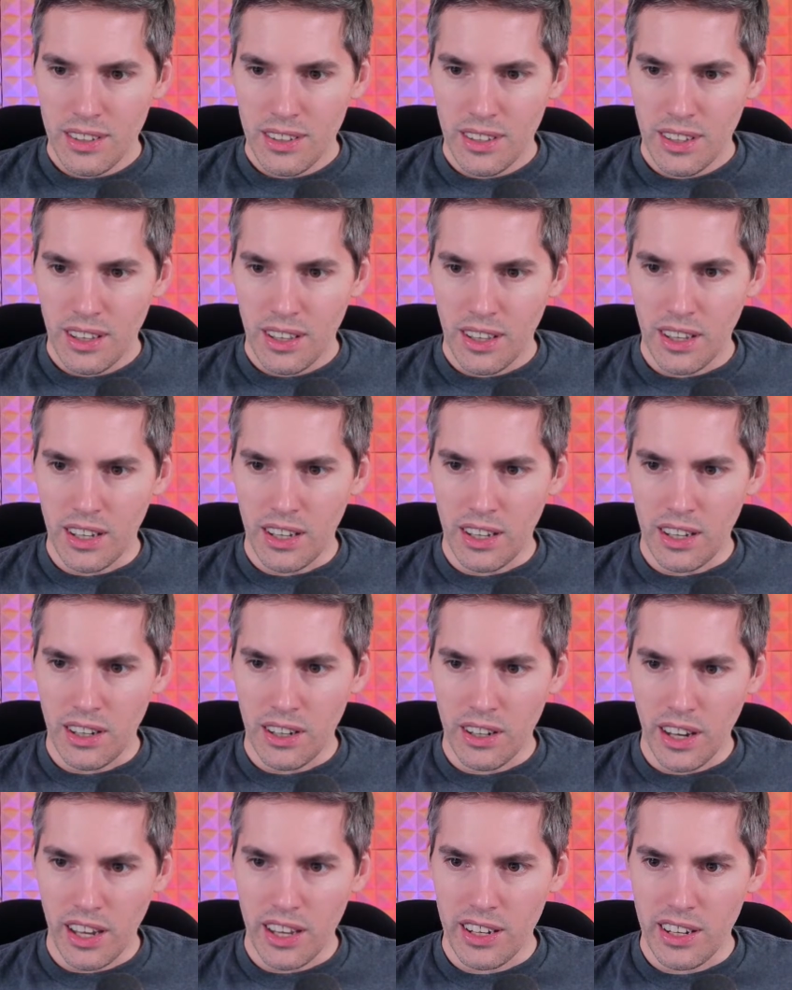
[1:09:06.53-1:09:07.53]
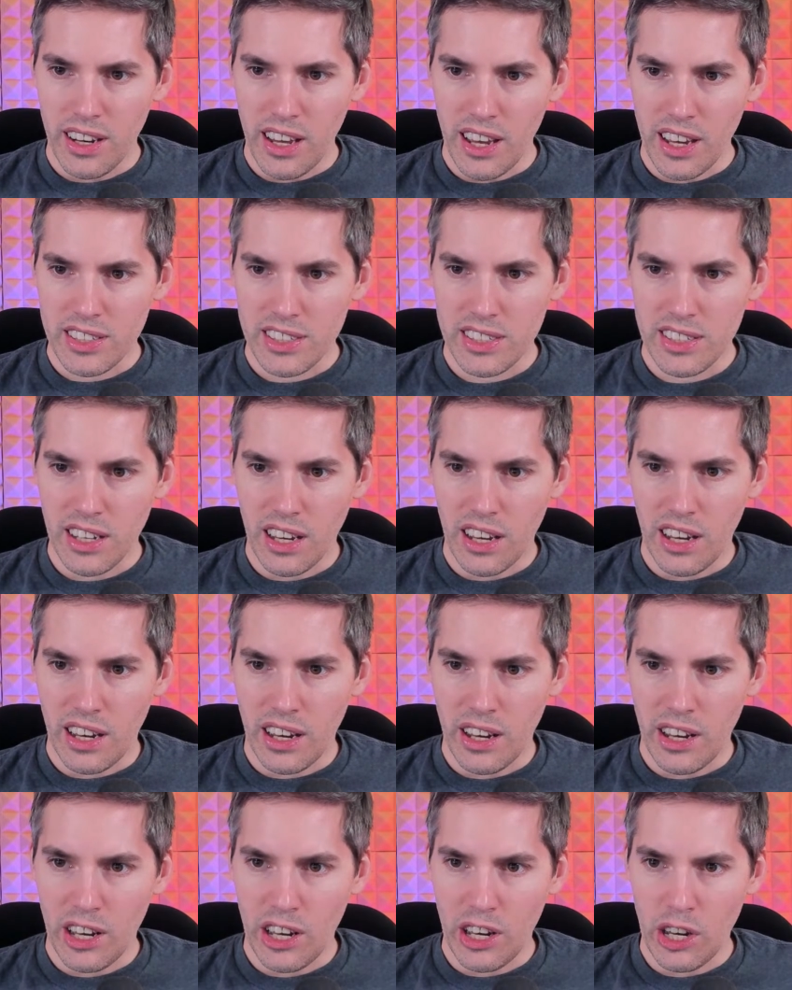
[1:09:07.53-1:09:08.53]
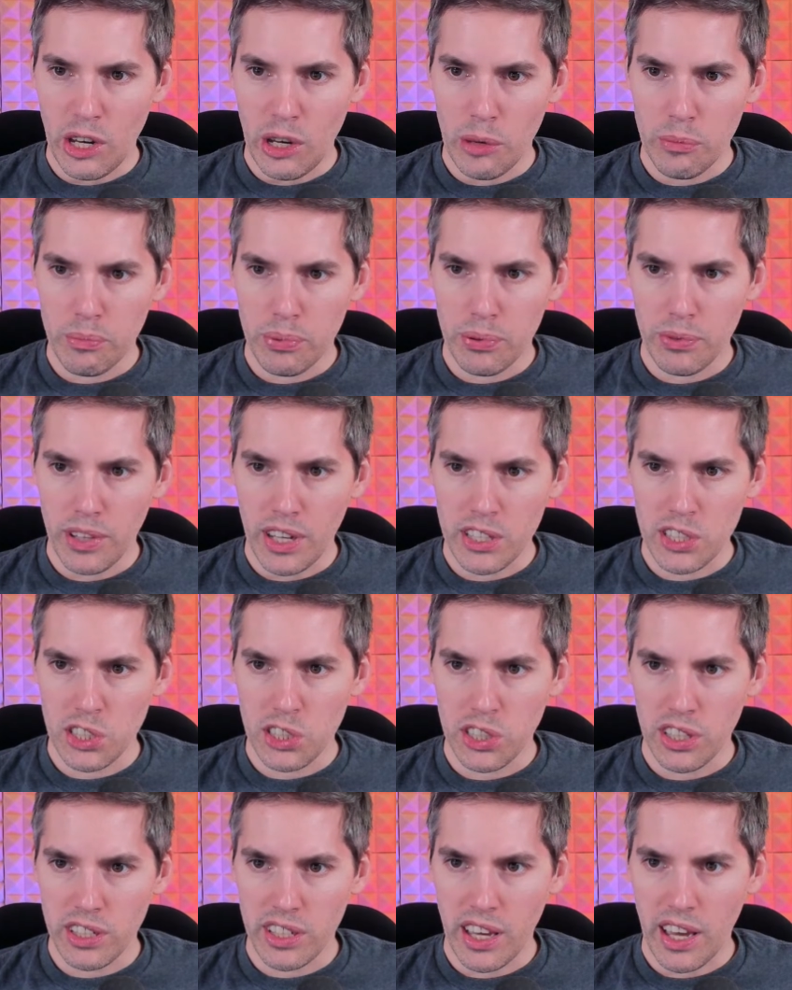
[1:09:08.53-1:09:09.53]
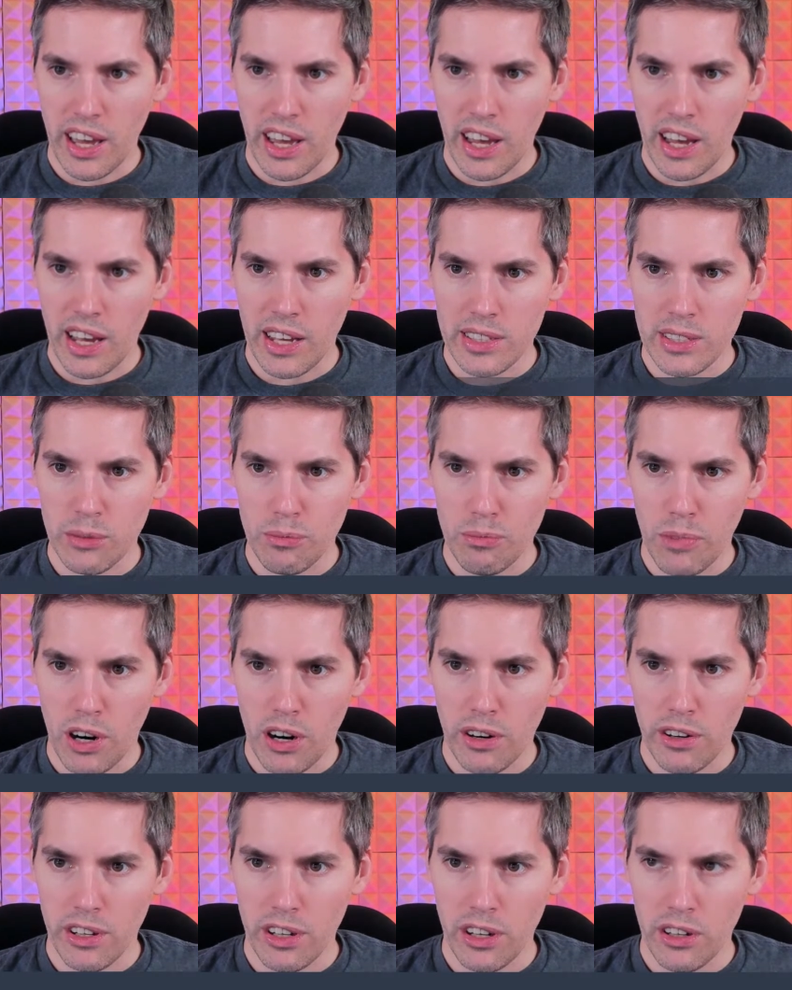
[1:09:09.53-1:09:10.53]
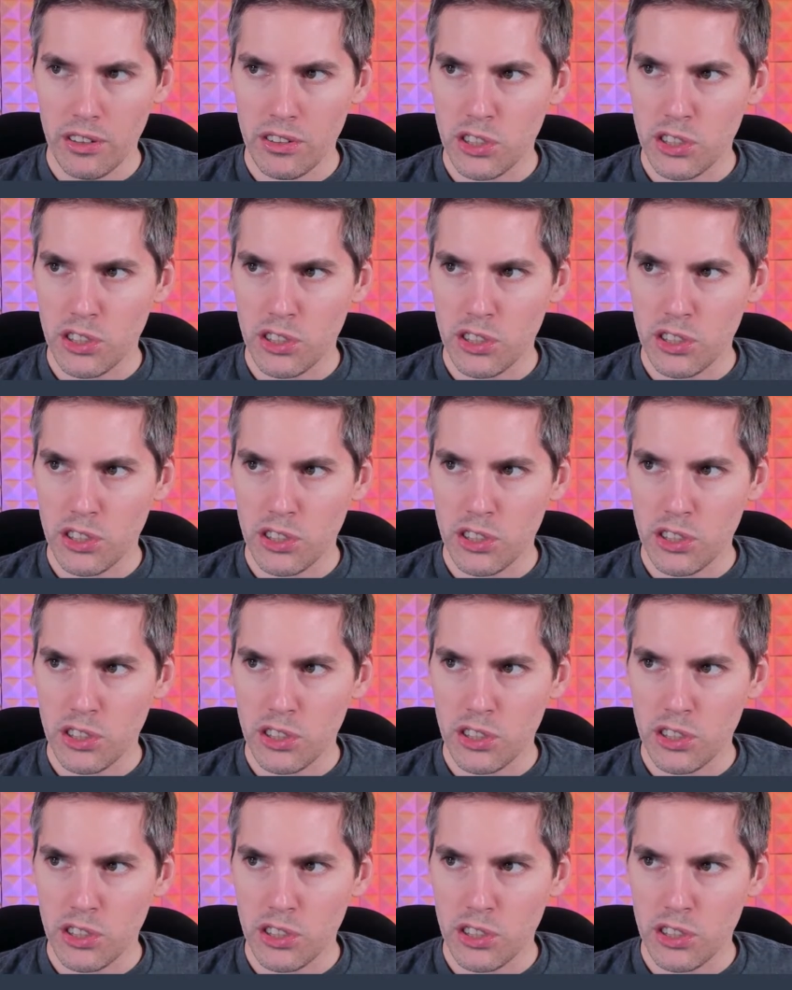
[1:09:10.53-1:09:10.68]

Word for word: Uh, okay, next up, let's look at Mario.